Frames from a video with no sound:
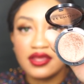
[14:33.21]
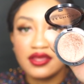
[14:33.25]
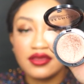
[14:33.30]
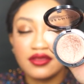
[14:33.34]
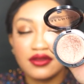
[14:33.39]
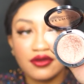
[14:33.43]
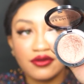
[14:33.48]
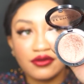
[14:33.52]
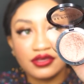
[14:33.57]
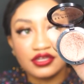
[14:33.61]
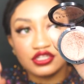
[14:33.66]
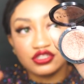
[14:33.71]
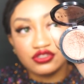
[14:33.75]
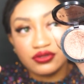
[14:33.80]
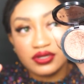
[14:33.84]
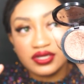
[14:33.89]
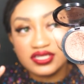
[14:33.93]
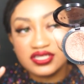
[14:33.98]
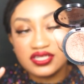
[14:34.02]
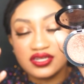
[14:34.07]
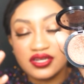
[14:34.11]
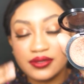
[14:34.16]
you know, you can
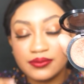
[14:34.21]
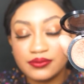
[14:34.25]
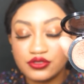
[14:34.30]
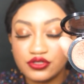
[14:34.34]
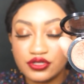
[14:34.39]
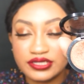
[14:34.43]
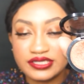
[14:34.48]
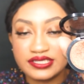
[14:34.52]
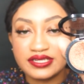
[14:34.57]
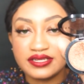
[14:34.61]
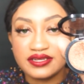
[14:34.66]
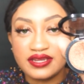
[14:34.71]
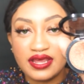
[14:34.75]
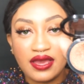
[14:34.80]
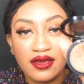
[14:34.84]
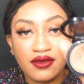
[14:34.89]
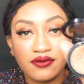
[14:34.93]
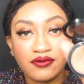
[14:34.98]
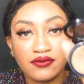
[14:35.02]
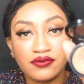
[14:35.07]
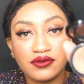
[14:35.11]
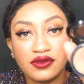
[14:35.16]
dress it up, dress it
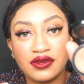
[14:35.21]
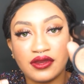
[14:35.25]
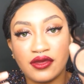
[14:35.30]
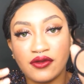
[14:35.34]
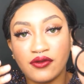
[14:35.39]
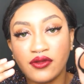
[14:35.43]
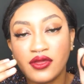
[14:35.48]
down, you